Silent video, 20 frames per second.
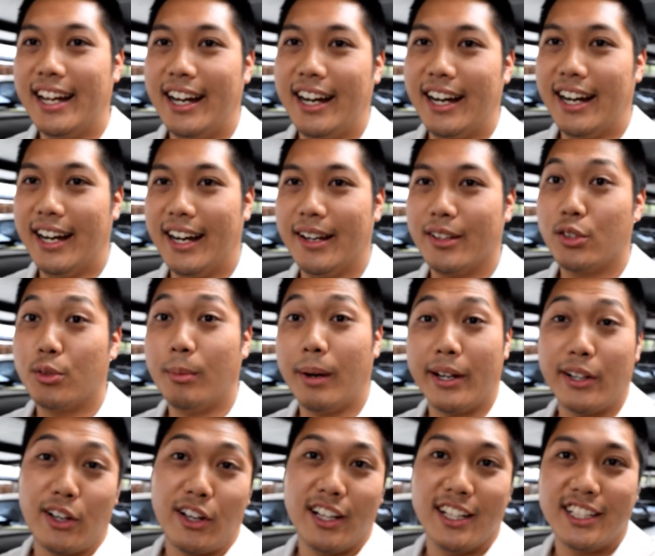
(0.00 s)
uh, to my
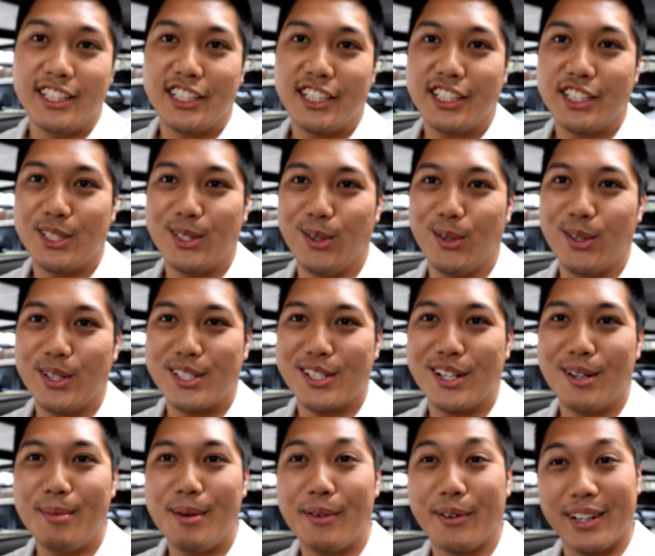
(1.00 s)
knowledge so it's
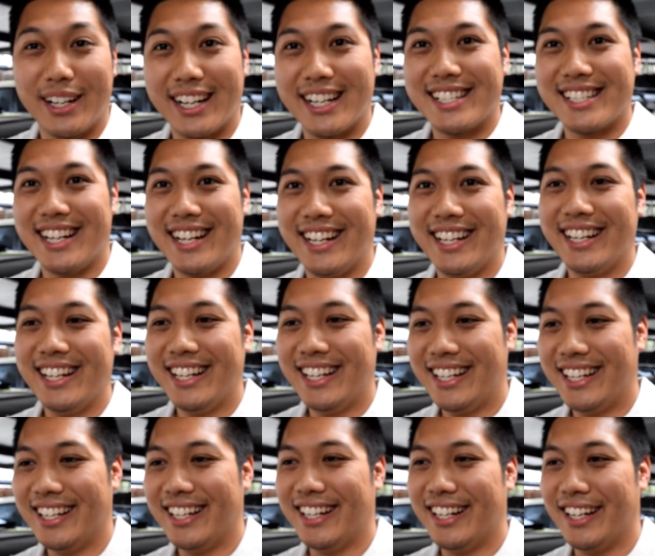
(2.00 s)
gonna be really exciting
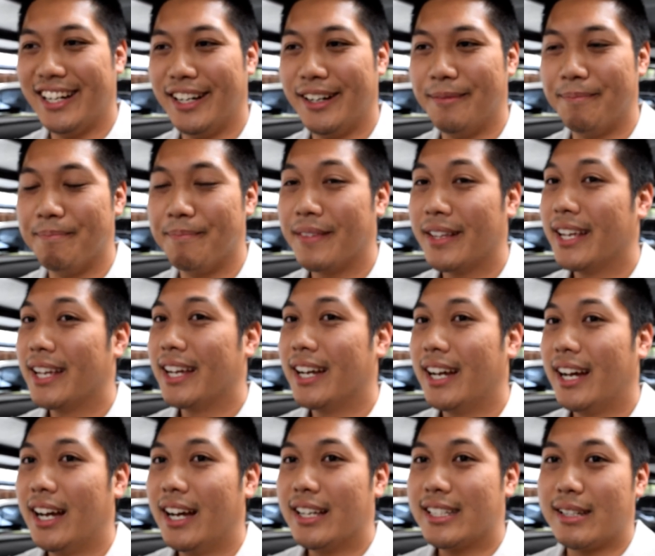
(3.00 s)
um,
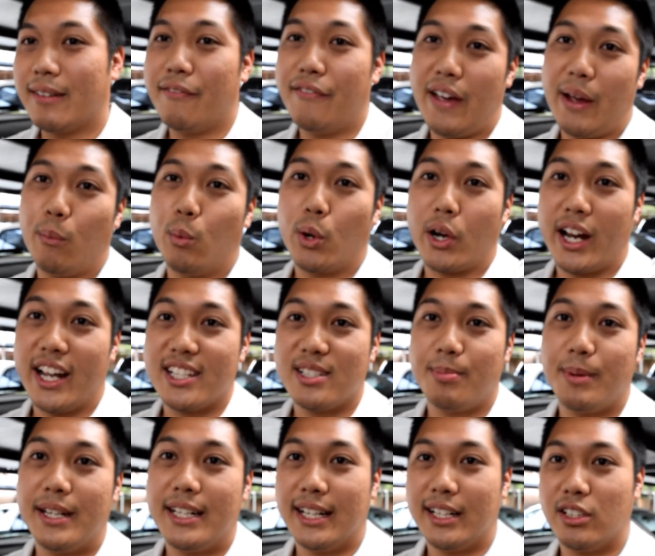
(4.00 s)
some fab work has
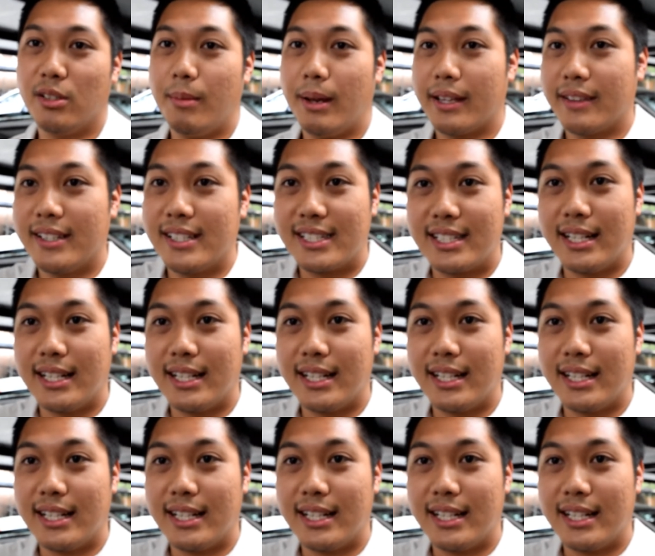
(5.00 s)
to be done to make this